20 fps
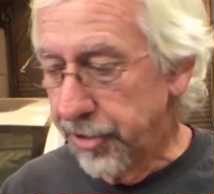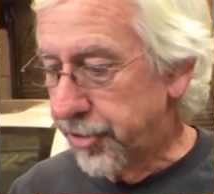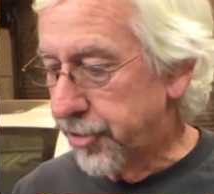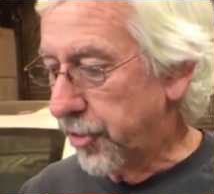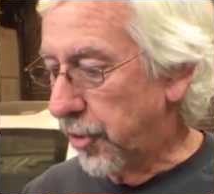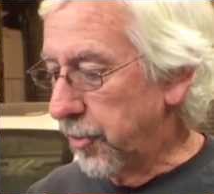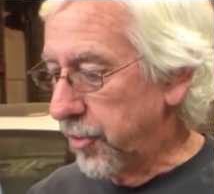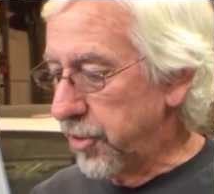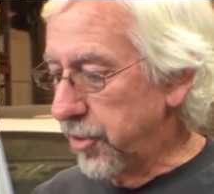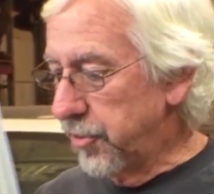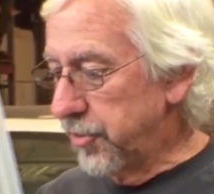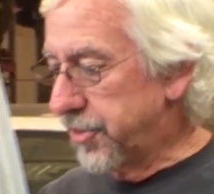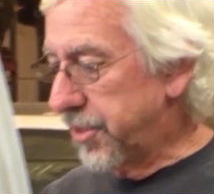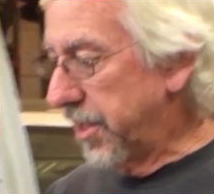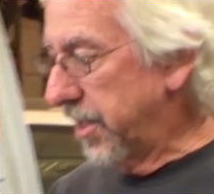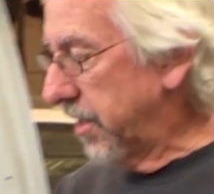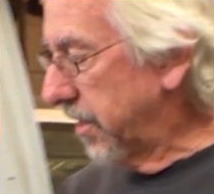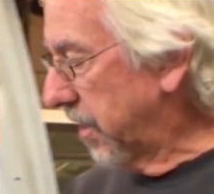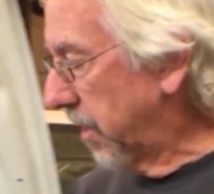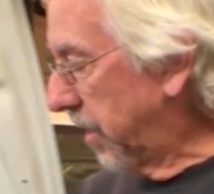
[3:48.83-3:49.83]
So
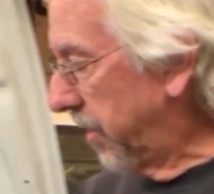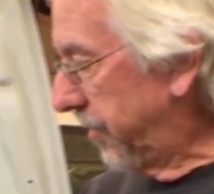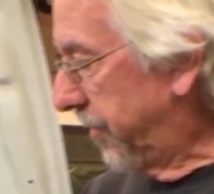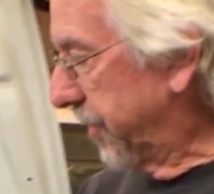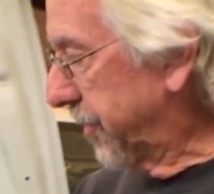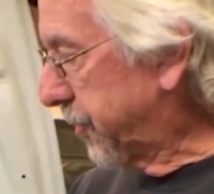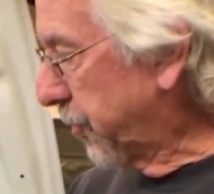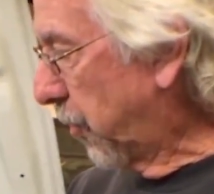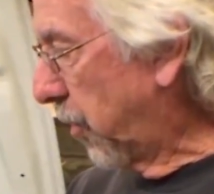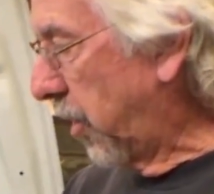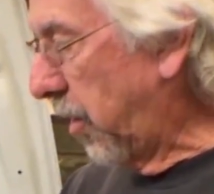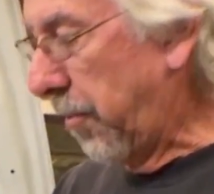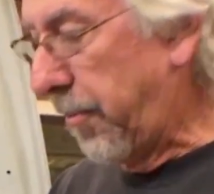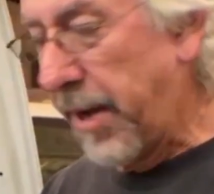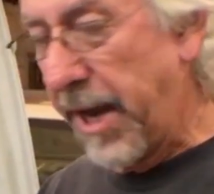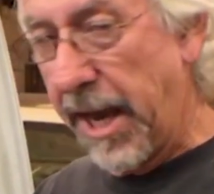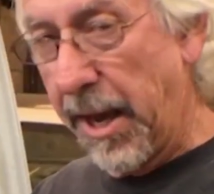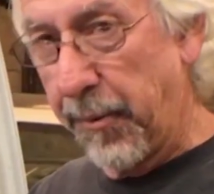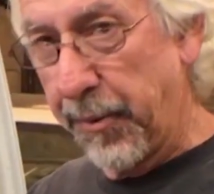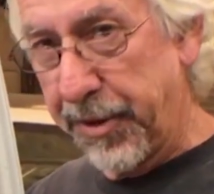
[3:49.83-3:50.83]
using this oil
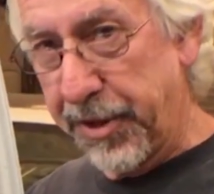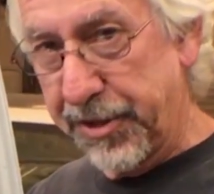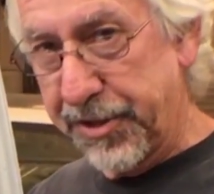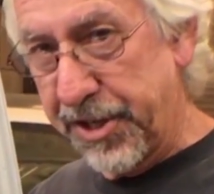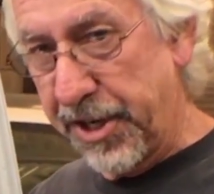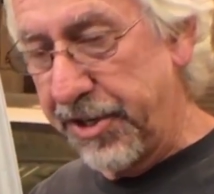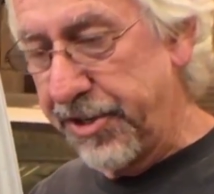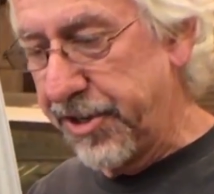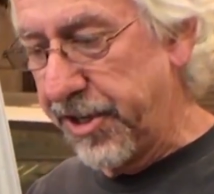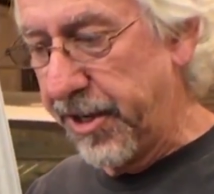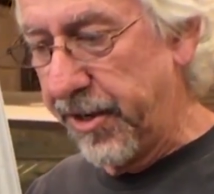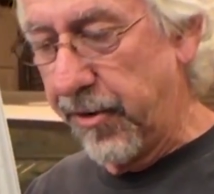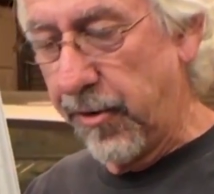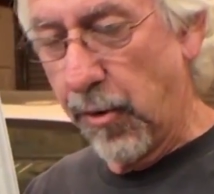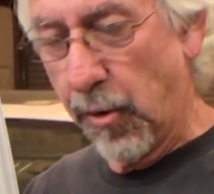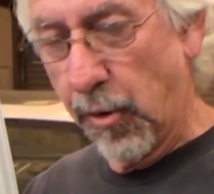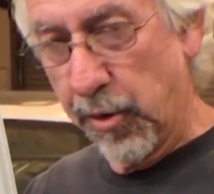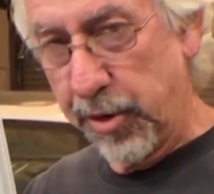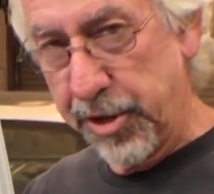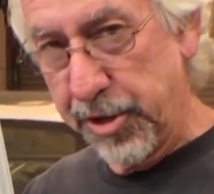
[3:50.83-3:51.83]
pan with this
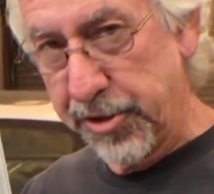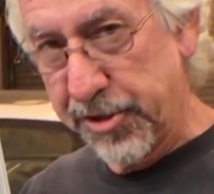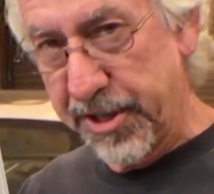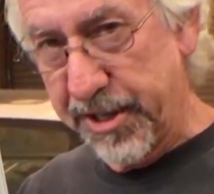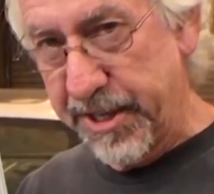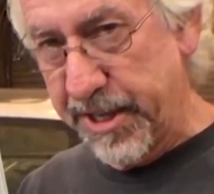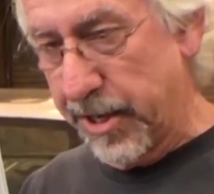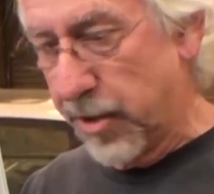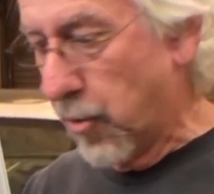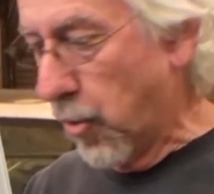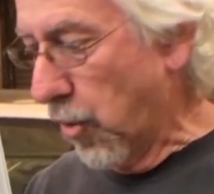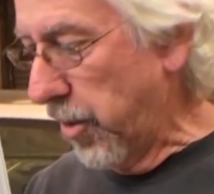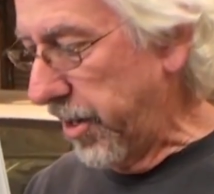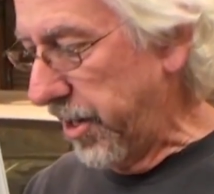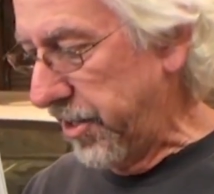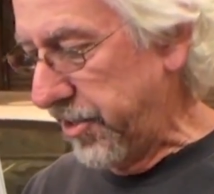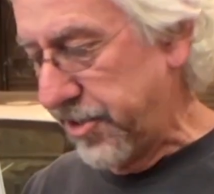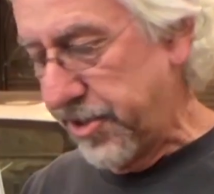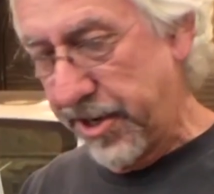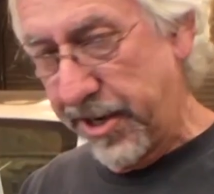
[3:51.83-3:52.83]
engine, or using the
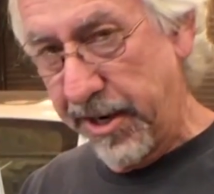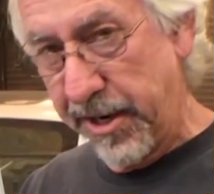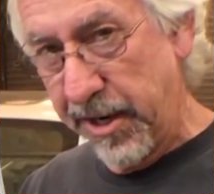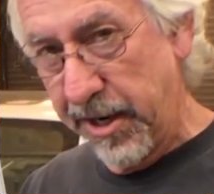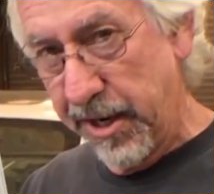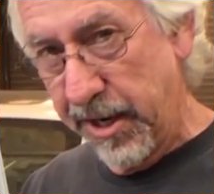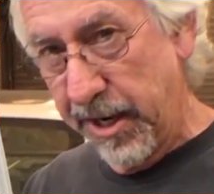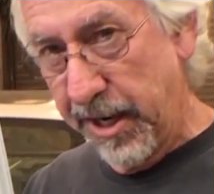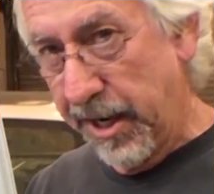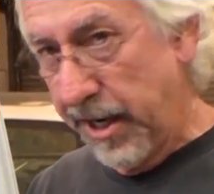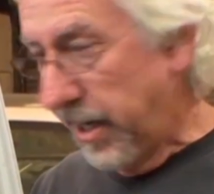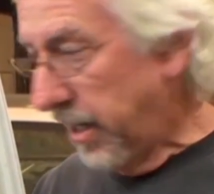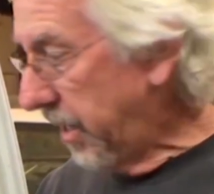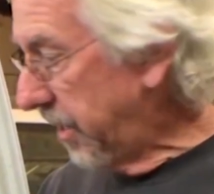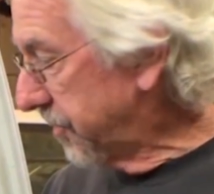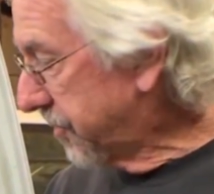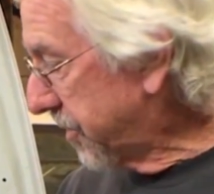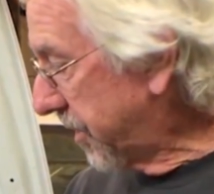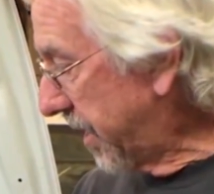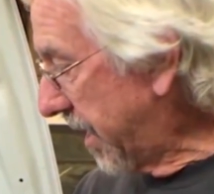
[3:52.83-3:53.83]
Accord engine,
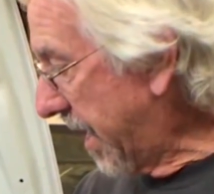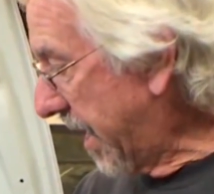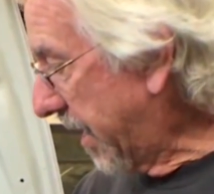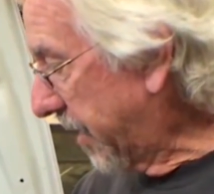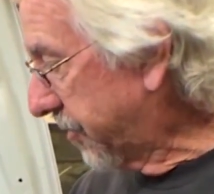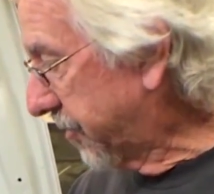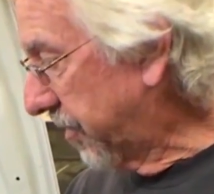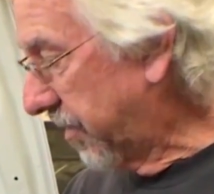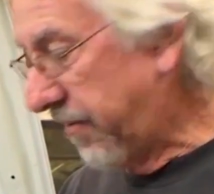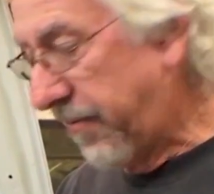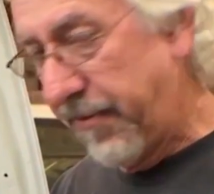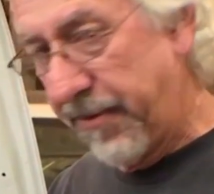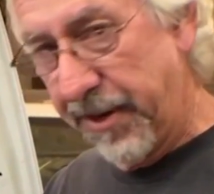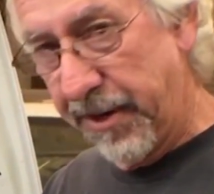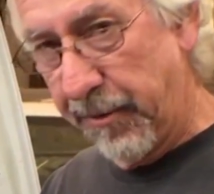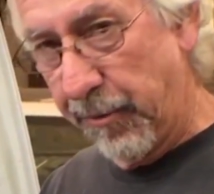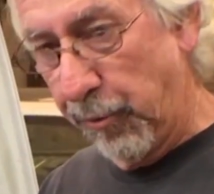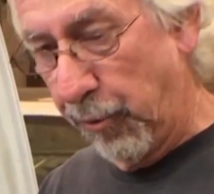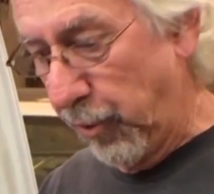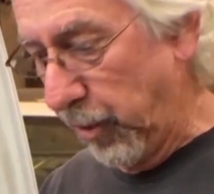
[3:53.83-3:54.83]
it's going to actually
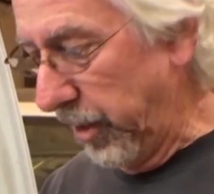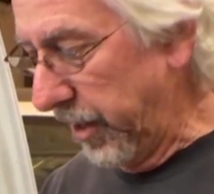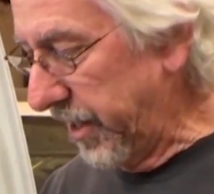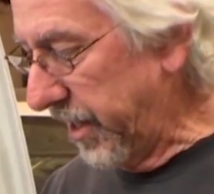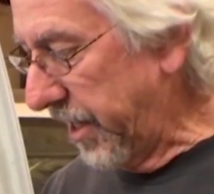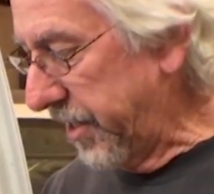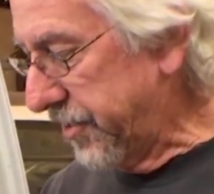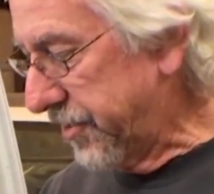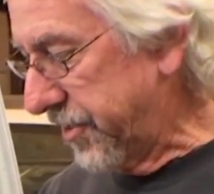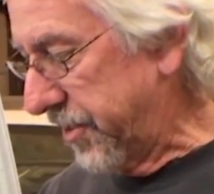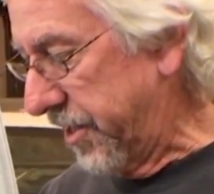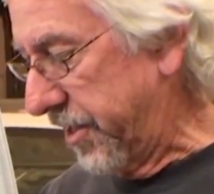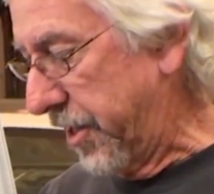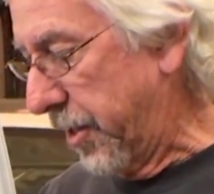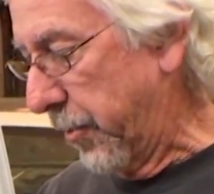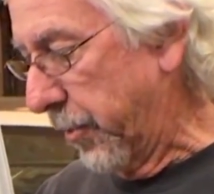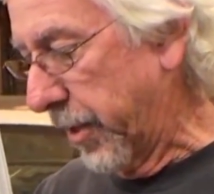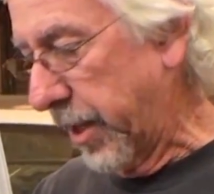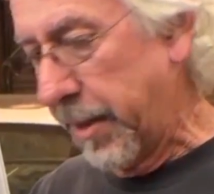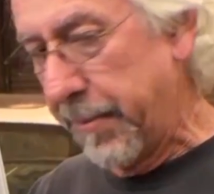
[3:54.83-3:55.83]
fit really nicely in
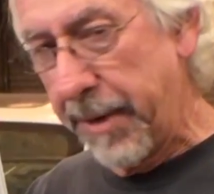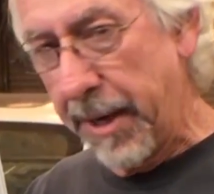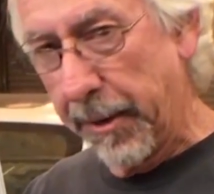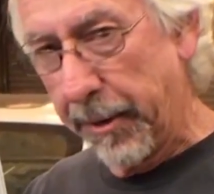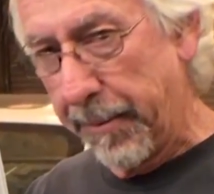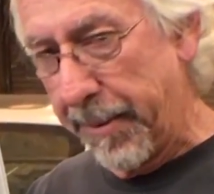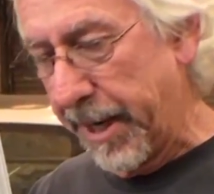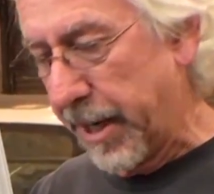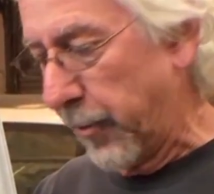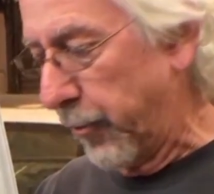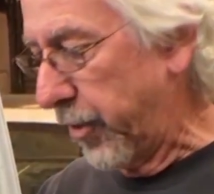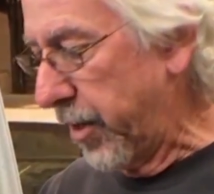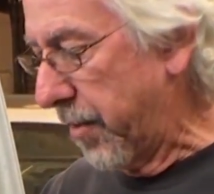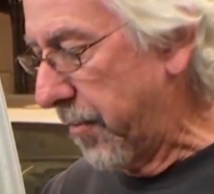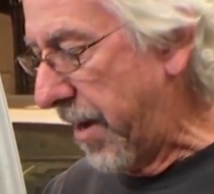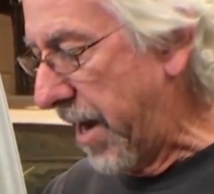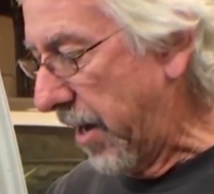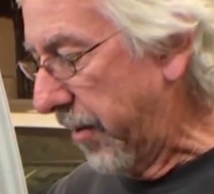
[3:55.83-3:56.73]
there. We're going to be able to make a rear